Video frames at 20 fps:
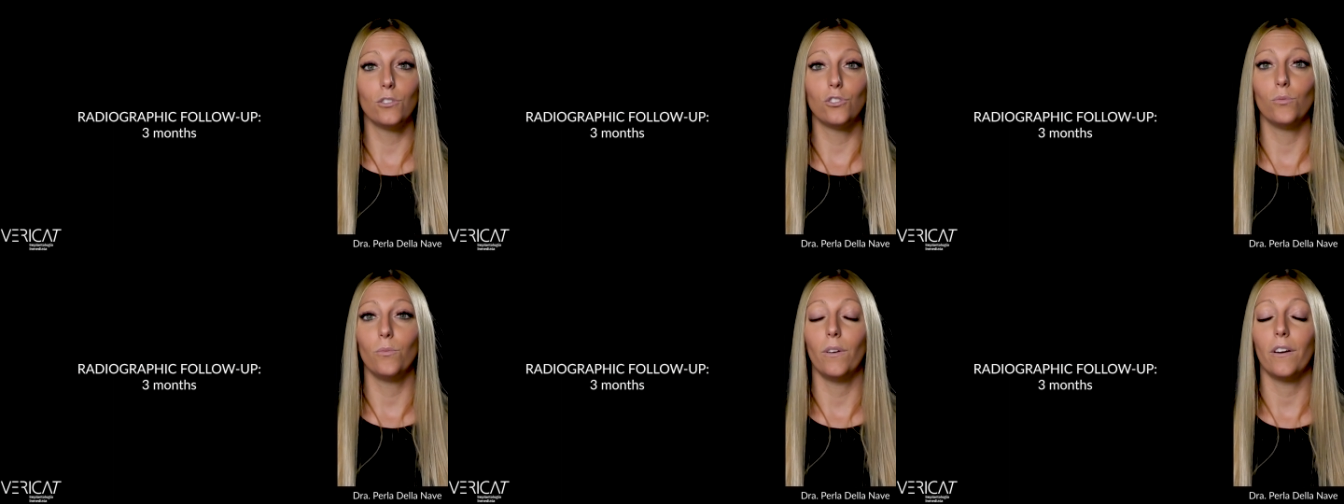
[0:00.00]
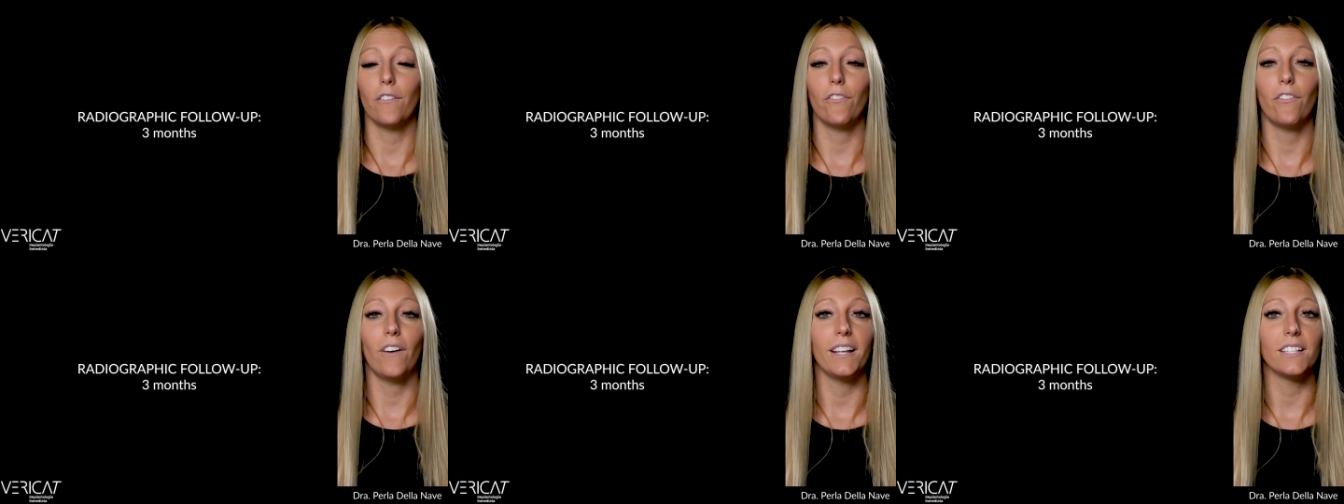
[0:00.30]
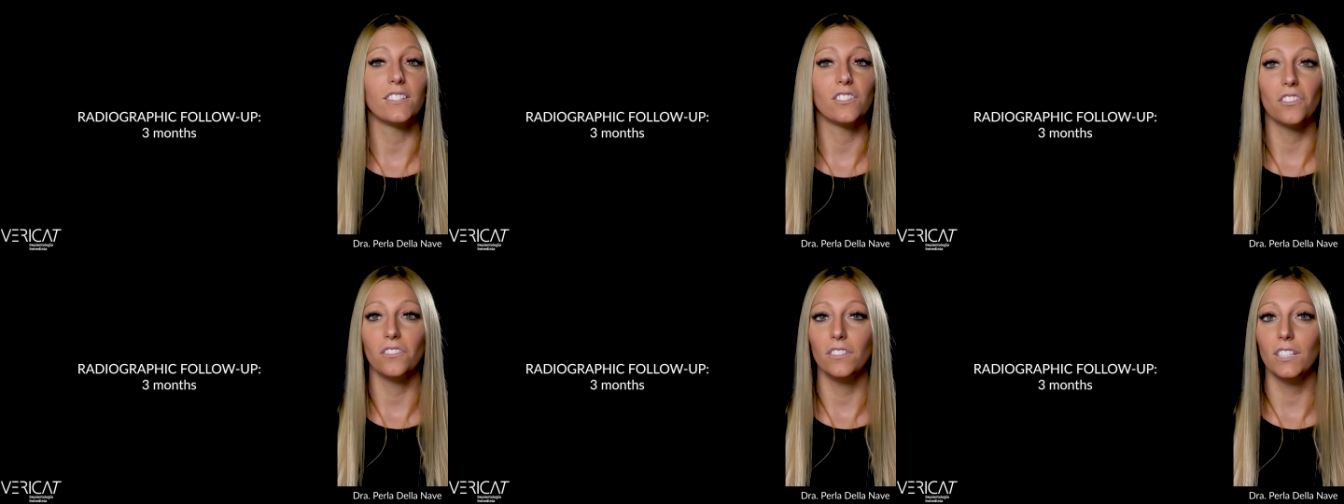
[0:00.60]
to verify
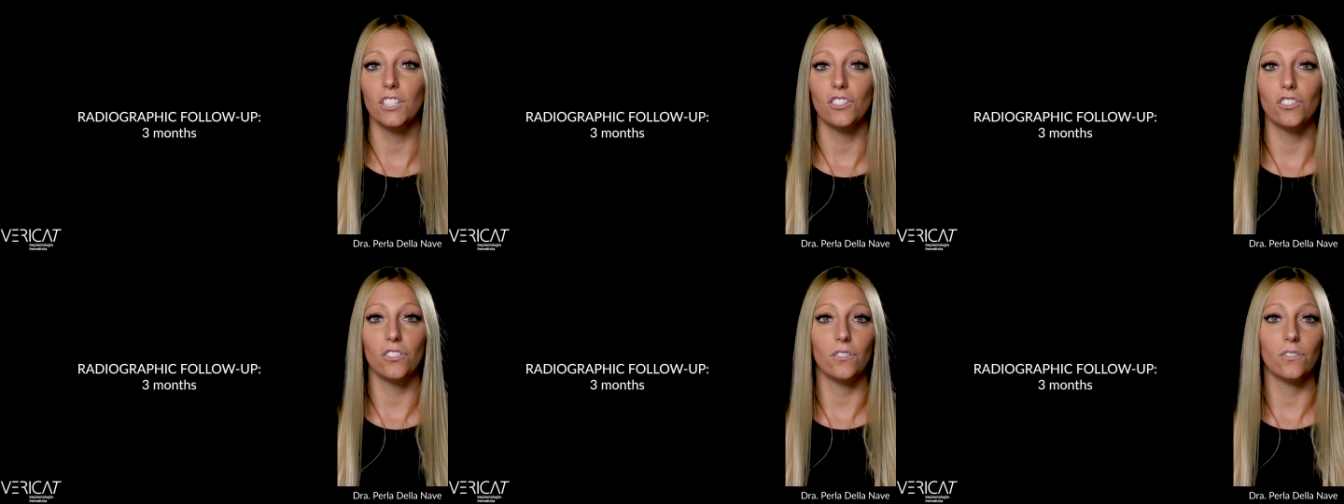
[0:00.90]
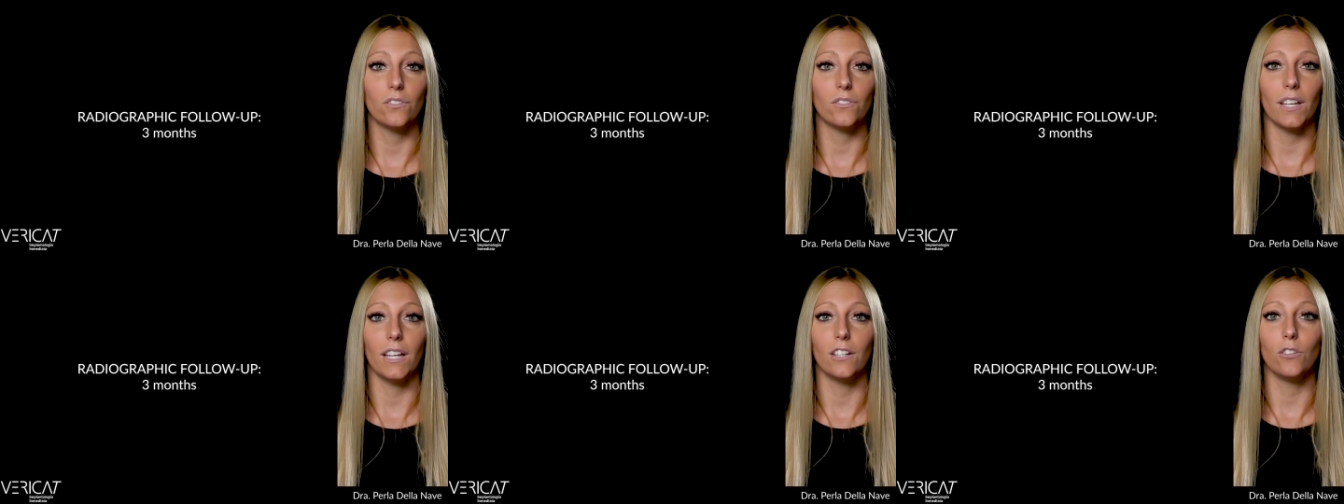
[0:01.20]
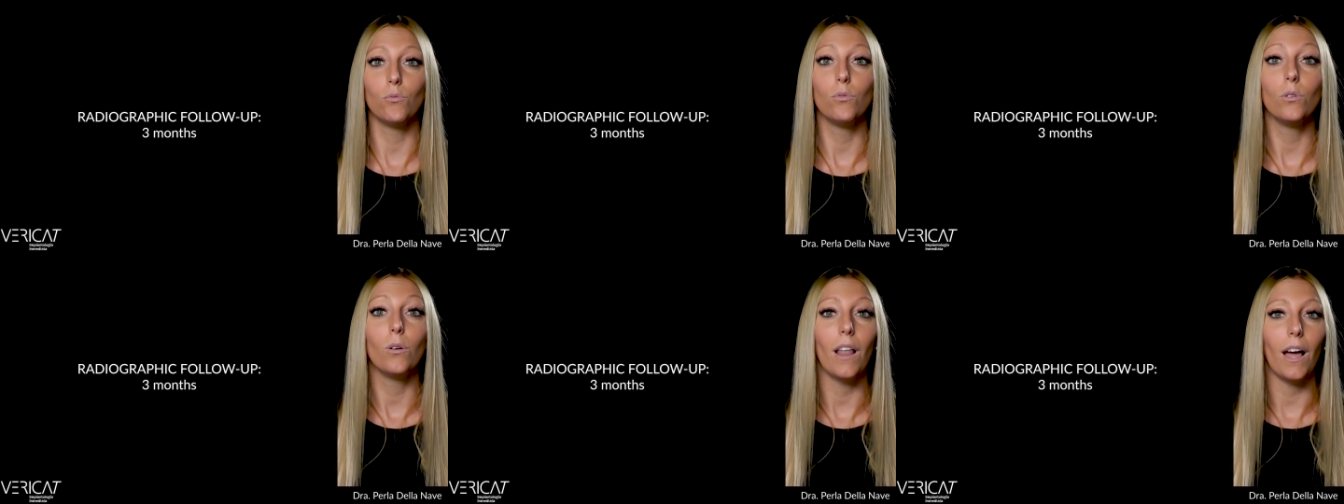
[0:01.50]
its conditions
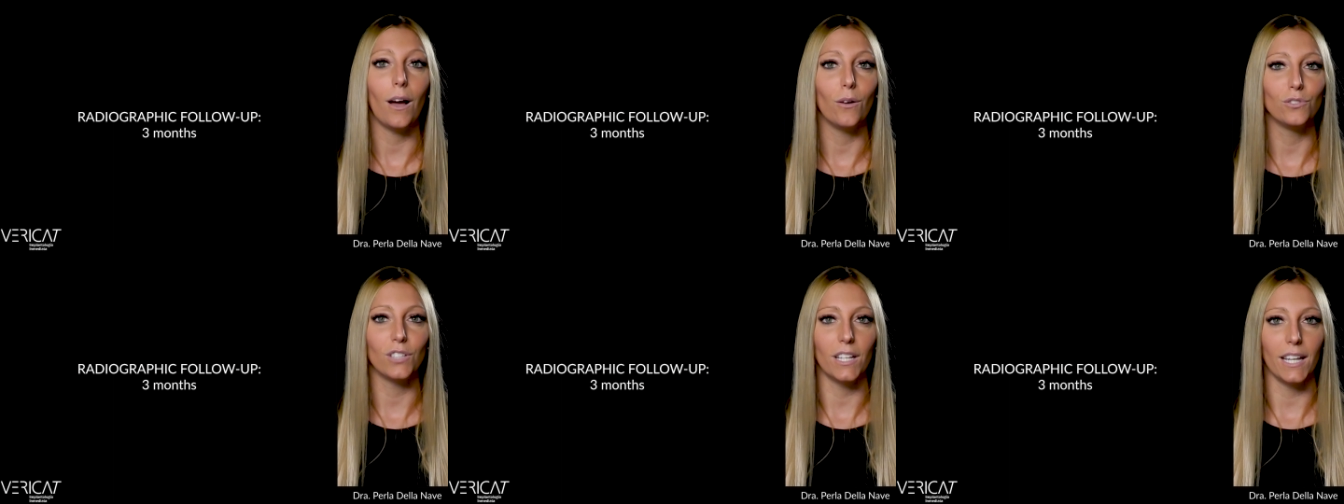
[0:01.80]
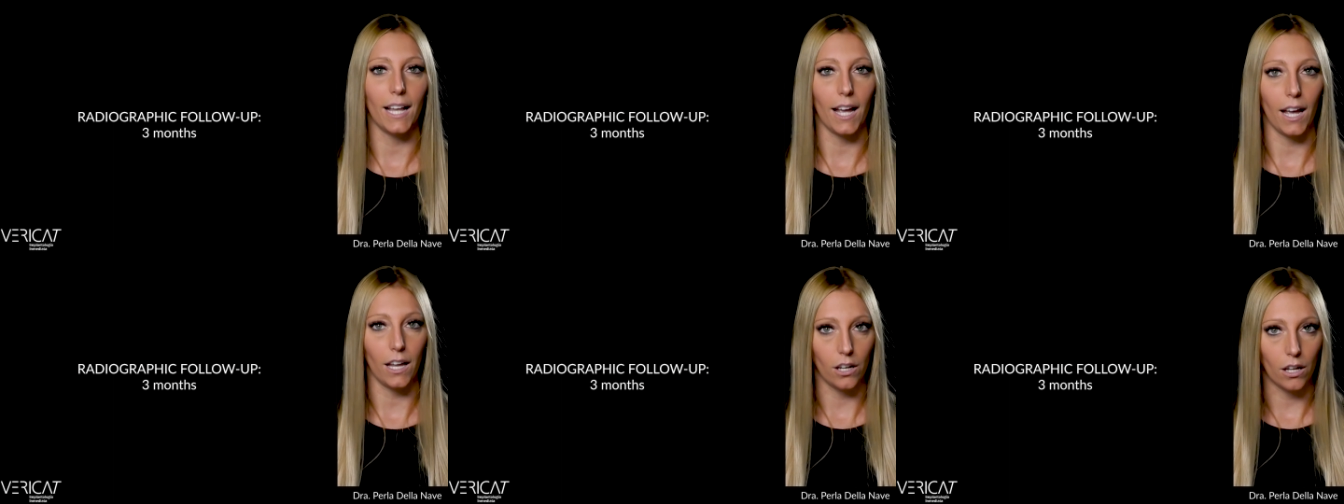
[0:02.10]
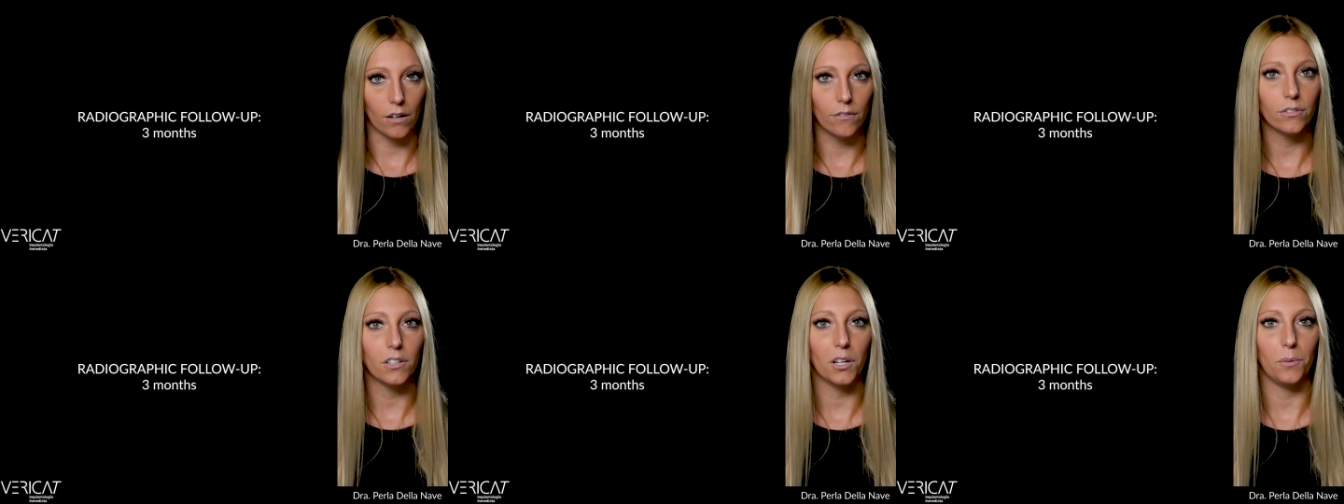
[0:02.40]
and rule out any kind
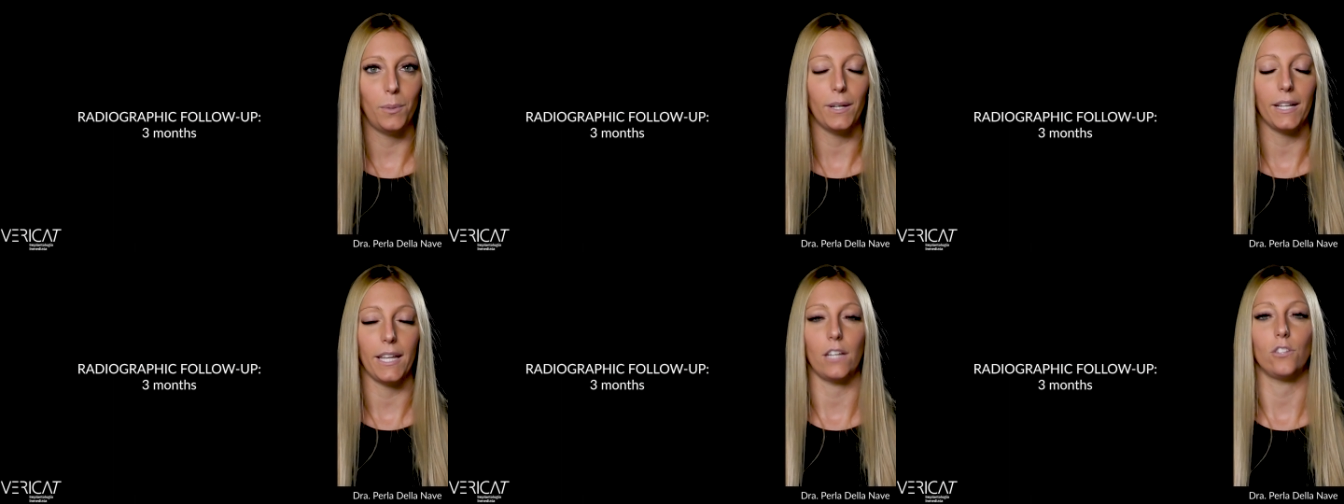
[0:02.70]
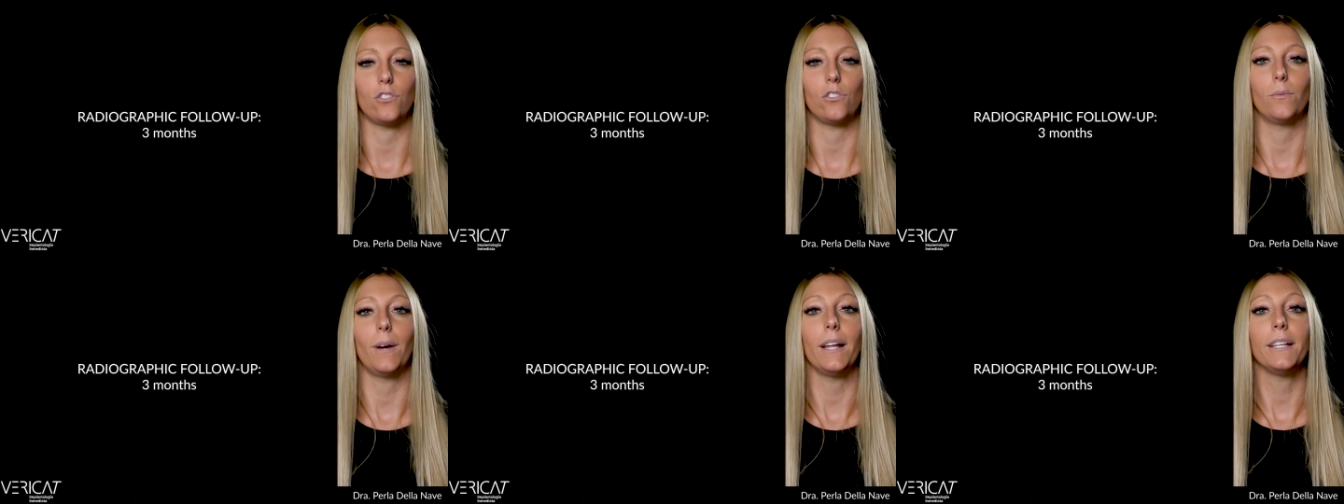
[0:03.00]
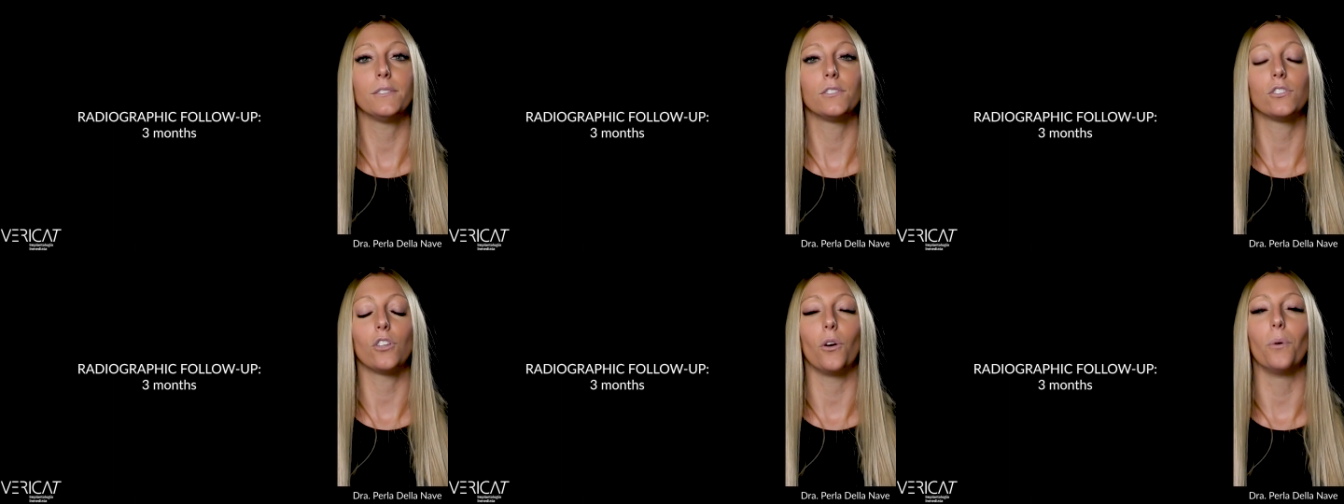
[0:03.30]
of complication,
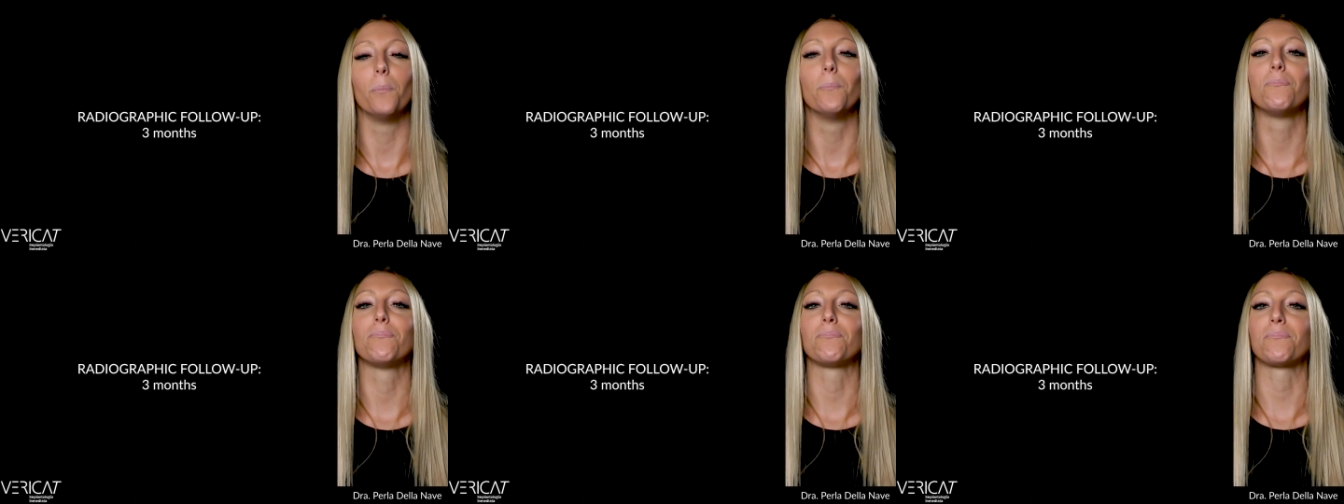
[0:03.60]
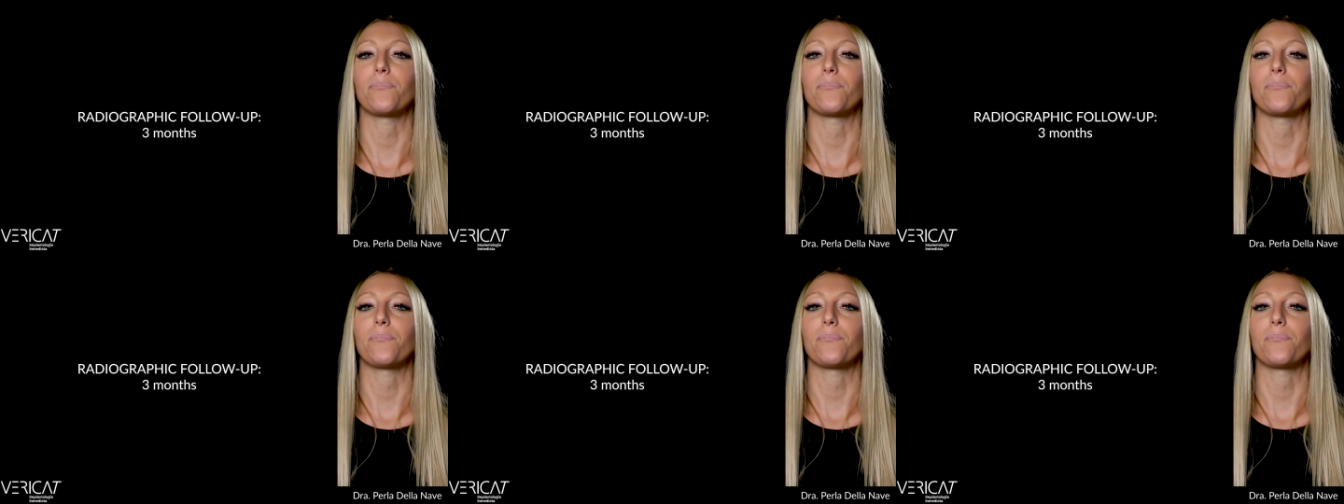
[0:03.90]
right? So,